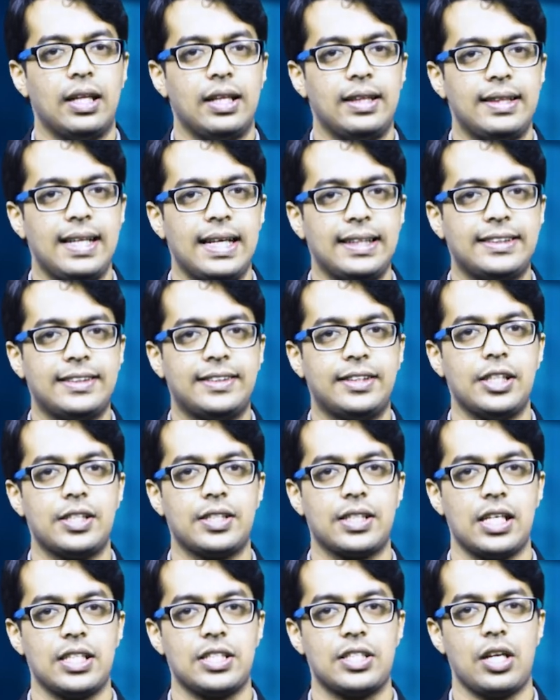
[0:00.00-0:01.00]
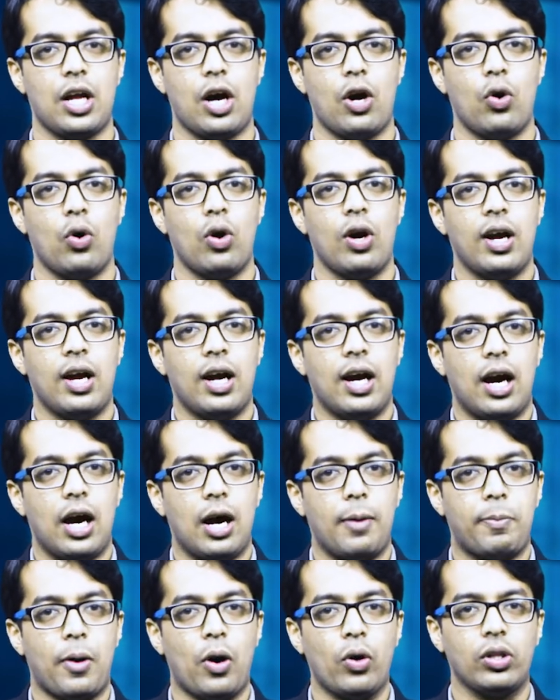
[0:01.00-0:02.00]
Let's discuss now
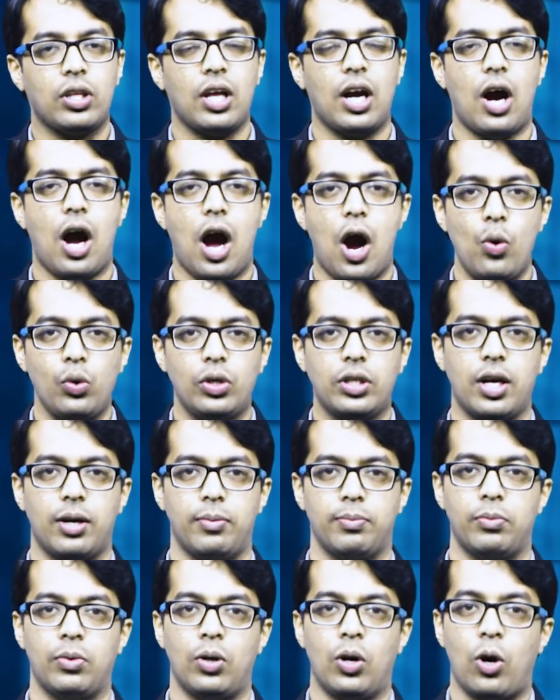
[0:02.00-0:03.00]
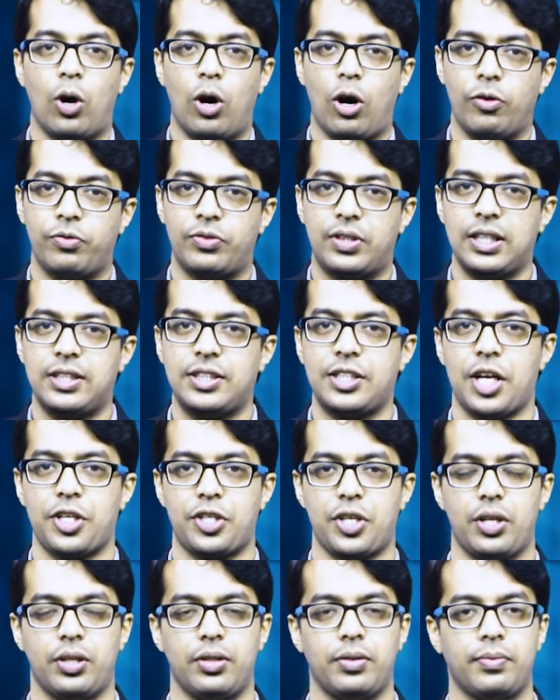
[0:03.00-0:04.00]
about the outcome of this
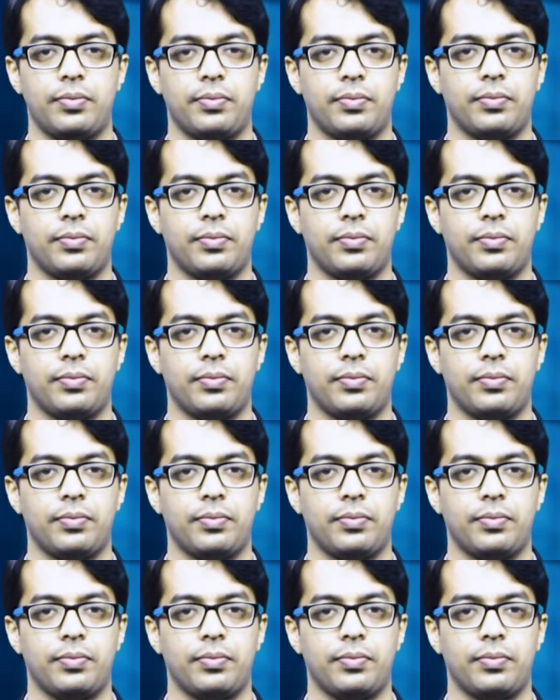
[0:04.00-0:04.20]
session.